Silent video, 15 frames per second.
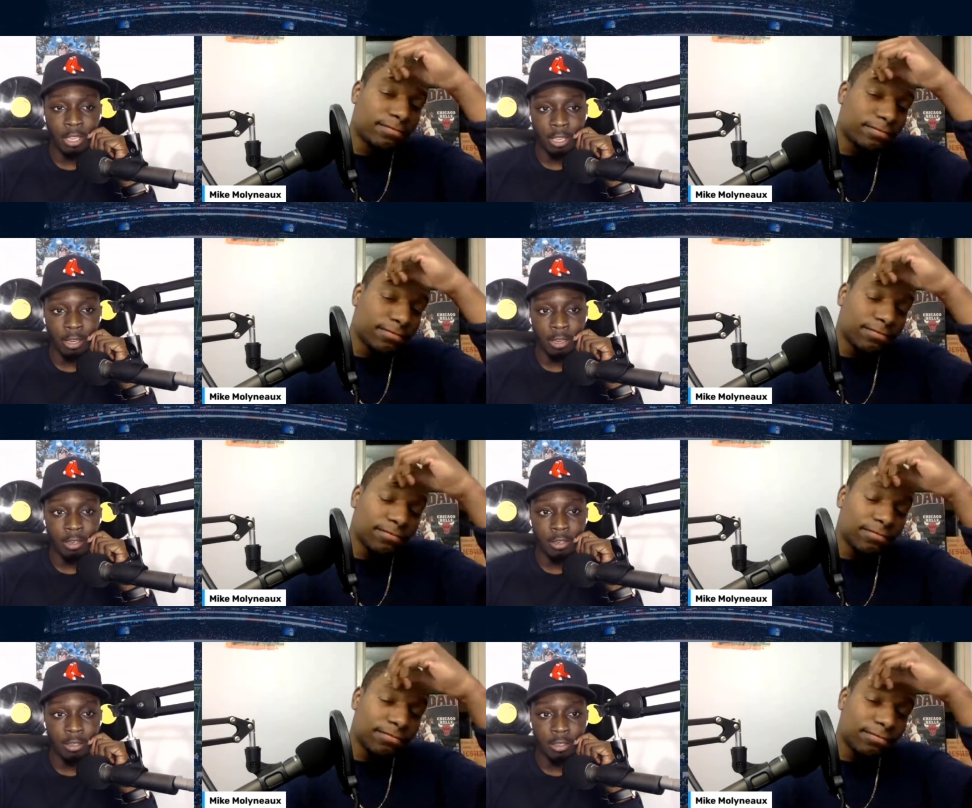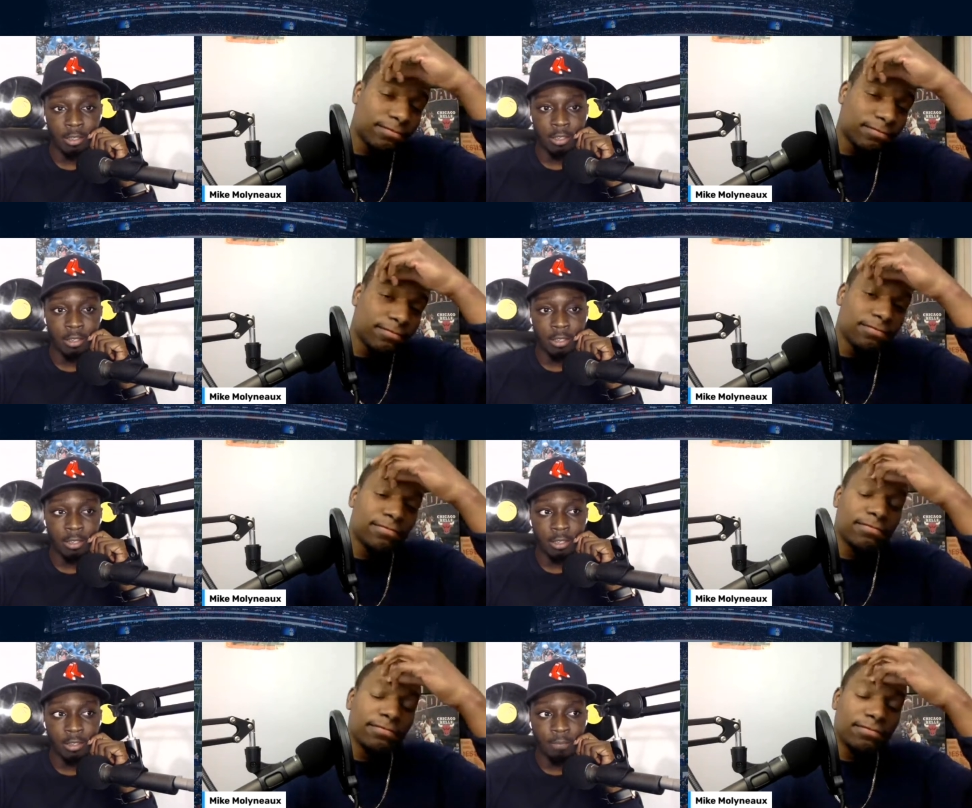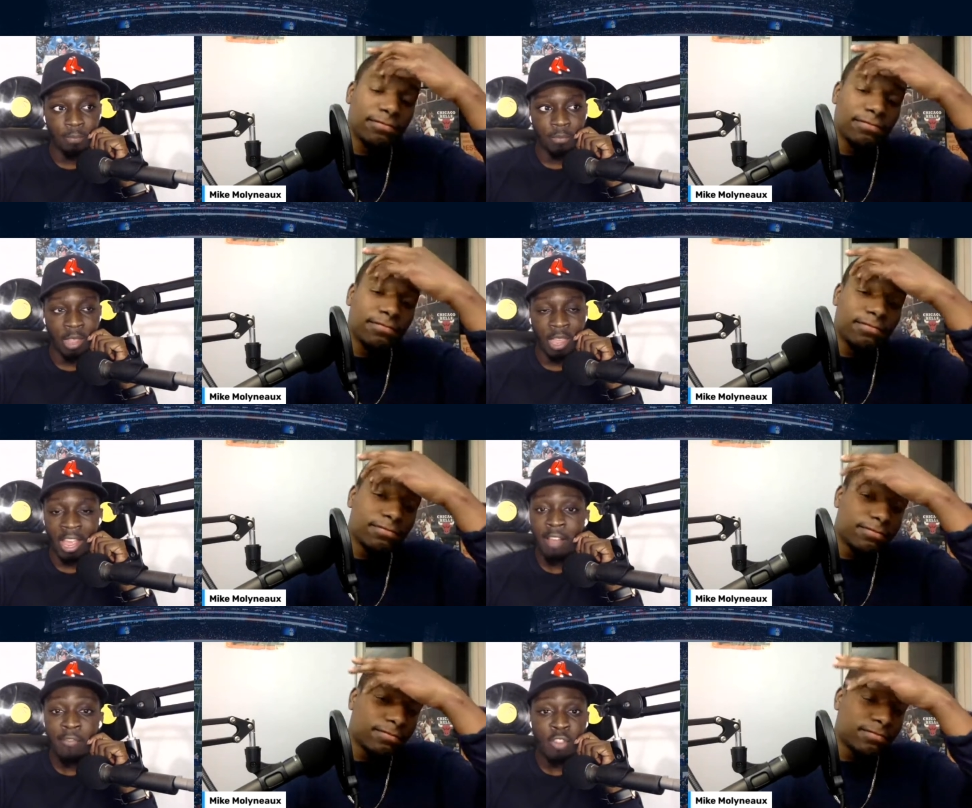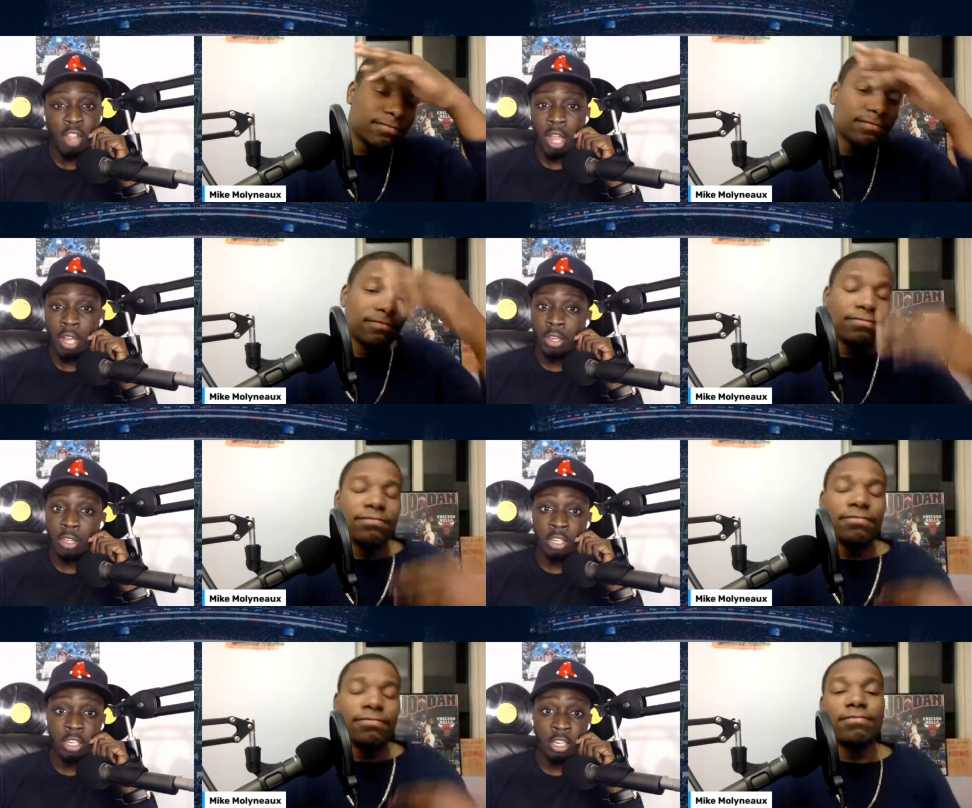Speaker 1: in have not
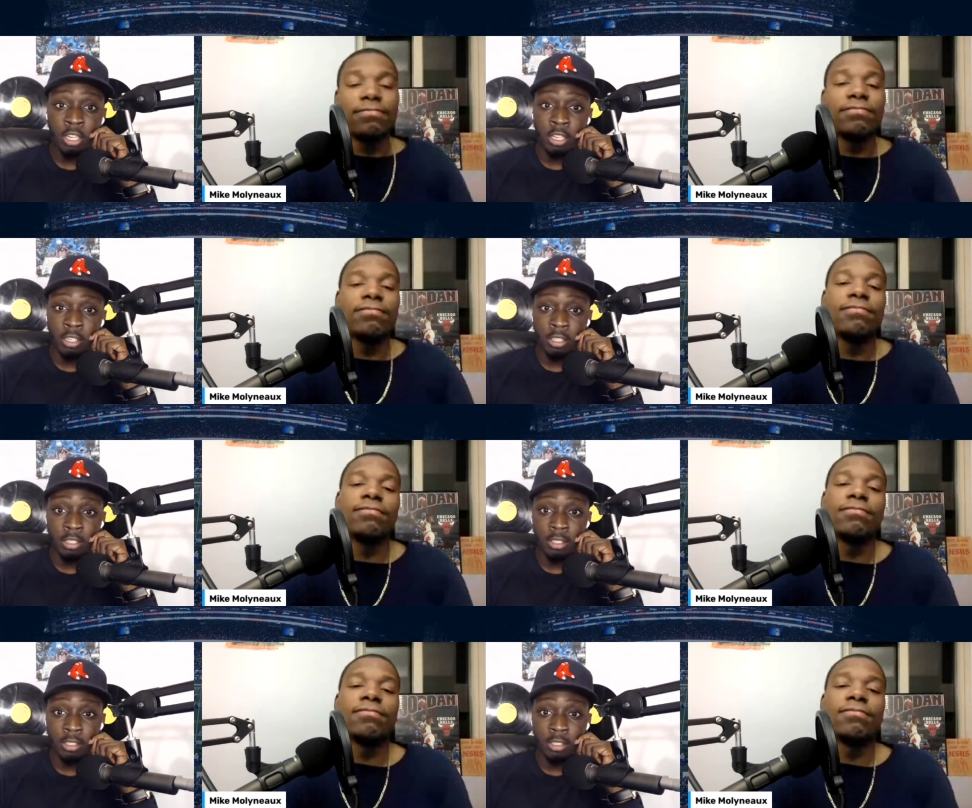looked good.